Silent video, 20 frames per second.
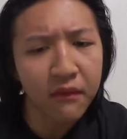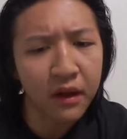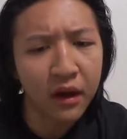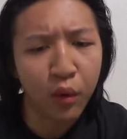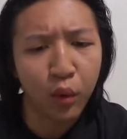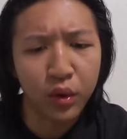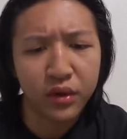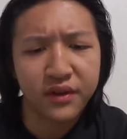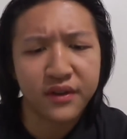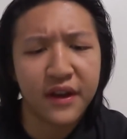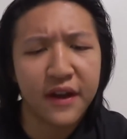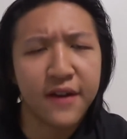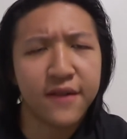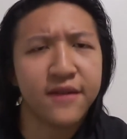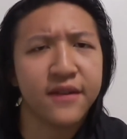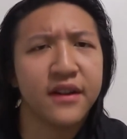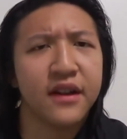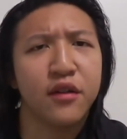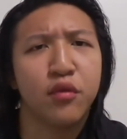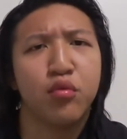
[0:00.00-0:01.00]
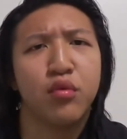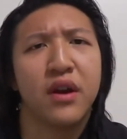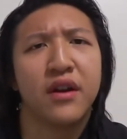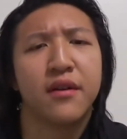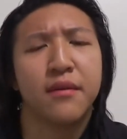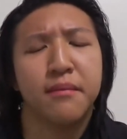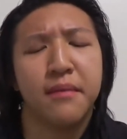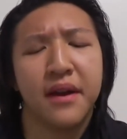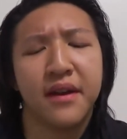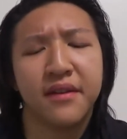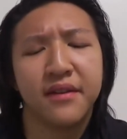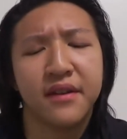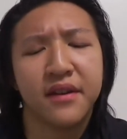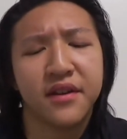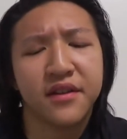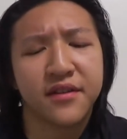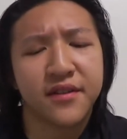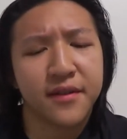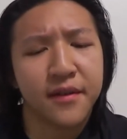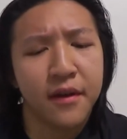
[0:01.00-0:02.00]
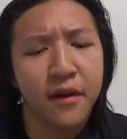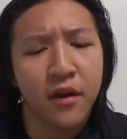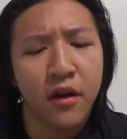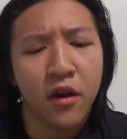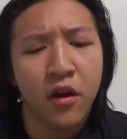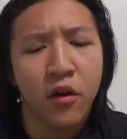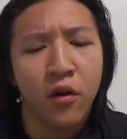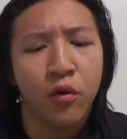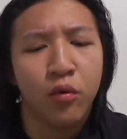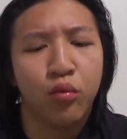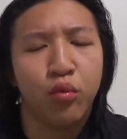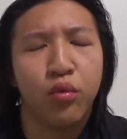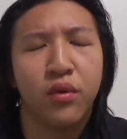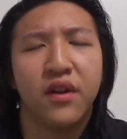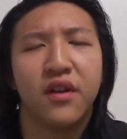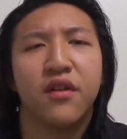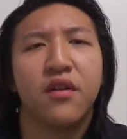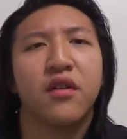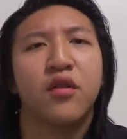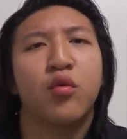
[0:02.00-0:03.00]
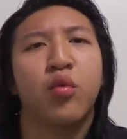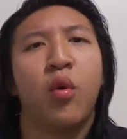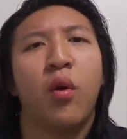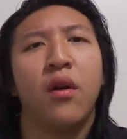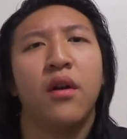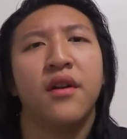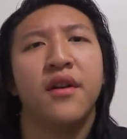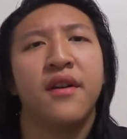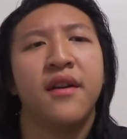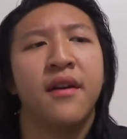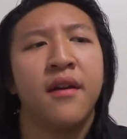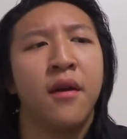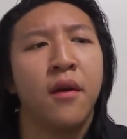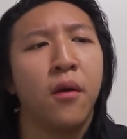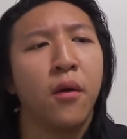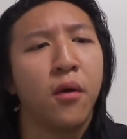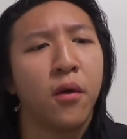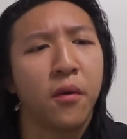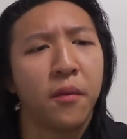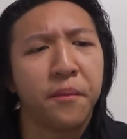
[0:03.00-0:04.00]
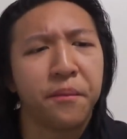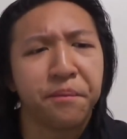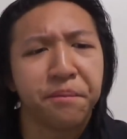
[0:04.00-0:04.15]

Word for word: I would definitely recommend this. Really good quality here.